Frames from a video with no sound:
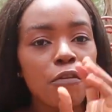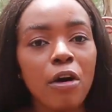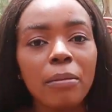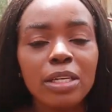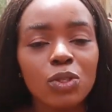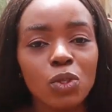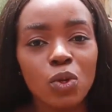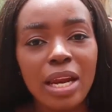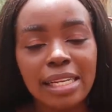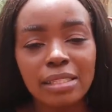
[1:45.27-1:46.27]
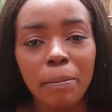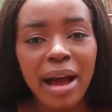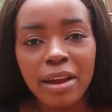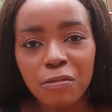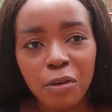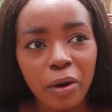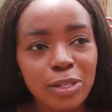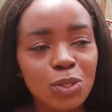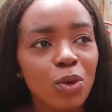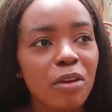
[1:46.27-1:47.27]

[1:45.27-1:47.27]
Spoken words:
Formerly it was known as the Pine Forest.